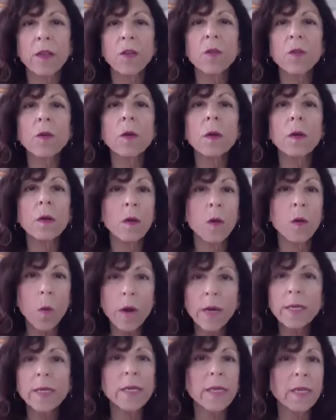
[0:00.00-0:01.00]
You're
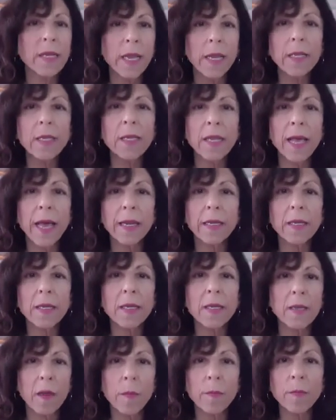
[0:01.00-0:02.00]
going to sense that to
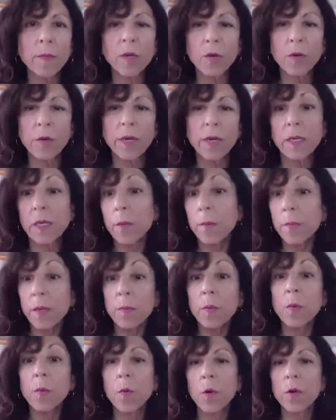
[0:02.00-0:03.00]
some degree, some
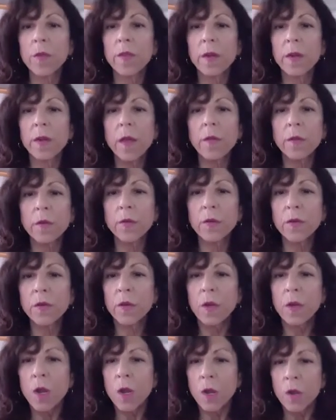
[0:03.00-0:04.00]
people more than others.
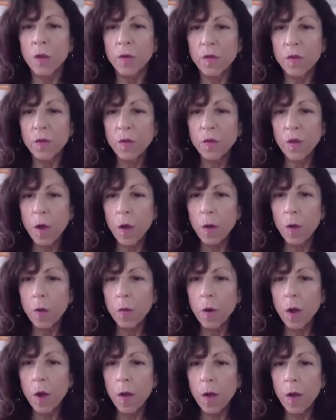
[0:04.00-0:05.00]

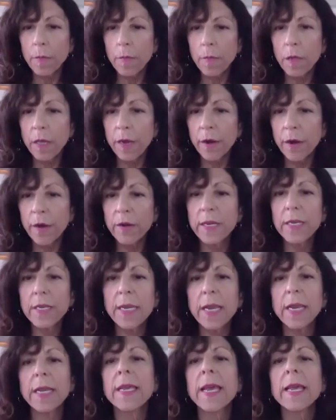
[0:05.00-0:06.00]
So Clarity's
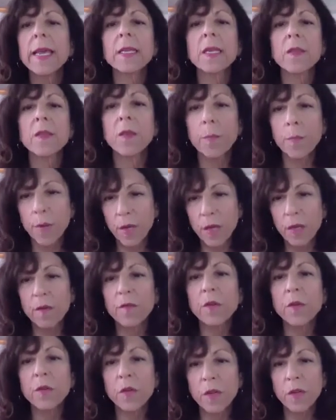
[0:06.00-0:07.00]
saying yes in the pit of
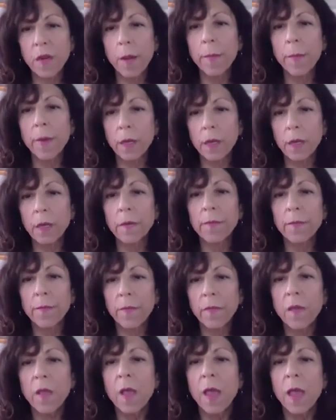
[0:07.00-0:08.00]
her stomach.
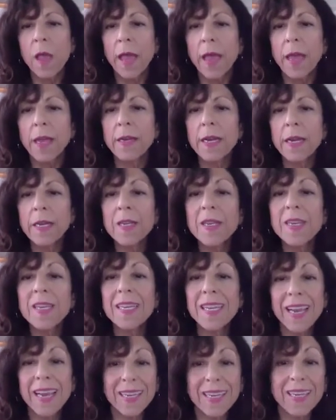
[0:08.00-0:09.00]
And
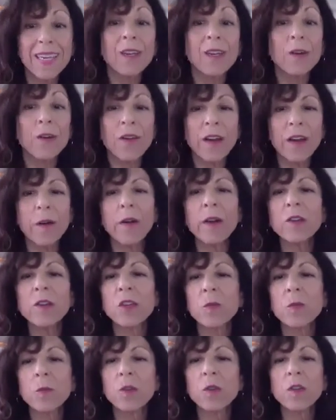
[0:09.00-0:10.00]
Nancy's asking a great
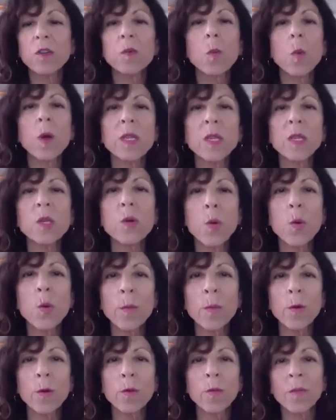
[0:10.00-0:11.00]
question, which is what's
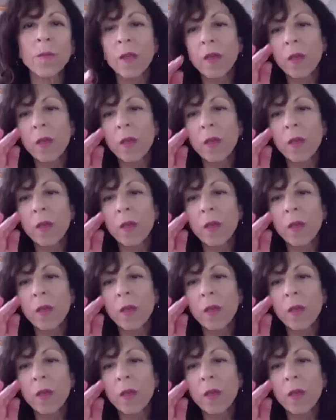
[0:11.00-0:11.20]
normal?